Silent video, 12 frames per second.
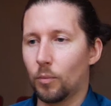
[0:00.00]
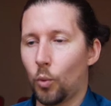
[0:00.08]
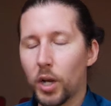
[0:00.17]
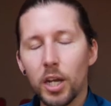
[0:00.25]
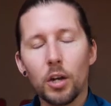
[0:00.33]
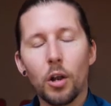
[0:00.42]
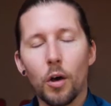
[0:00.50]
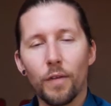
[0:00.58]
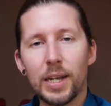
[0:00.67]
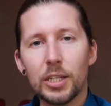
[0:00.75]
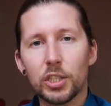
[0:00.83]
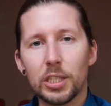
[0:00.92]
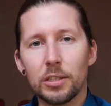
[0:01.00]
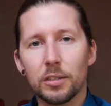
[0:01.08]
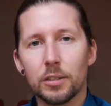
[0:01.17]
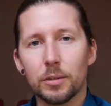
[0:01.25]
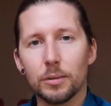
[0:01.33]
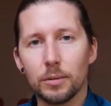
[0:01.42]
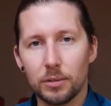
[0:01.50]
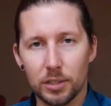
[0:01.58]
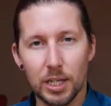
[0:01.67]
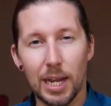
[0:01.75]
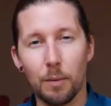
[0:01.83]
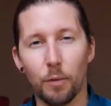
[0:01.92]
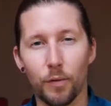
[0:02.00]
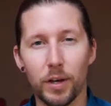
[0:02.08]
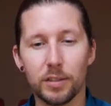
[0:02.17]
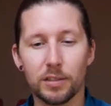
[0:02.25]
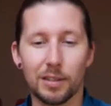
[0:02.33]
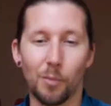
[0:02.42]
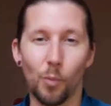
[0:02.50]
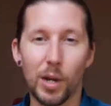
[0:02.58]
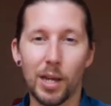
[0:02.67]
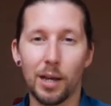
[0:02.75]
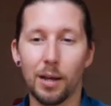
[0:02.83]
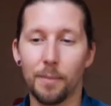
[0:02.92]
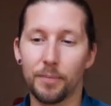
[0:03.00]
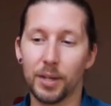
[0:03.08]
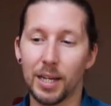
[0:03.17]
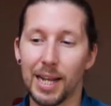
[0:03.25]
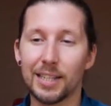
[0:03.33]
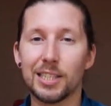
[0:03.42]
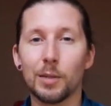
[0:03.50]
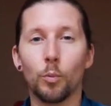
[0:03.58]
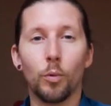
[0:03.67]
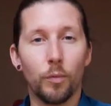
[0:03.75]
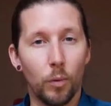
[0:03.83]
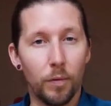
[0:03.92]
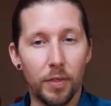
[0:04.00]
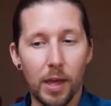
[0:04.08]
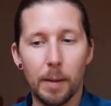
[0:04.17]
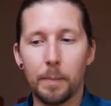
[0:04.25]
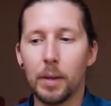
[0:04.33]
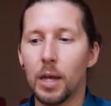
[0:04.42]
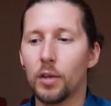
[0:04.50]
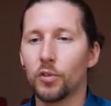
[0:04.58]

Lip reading: working a lot of energy to connect with us, and we are connecting with them.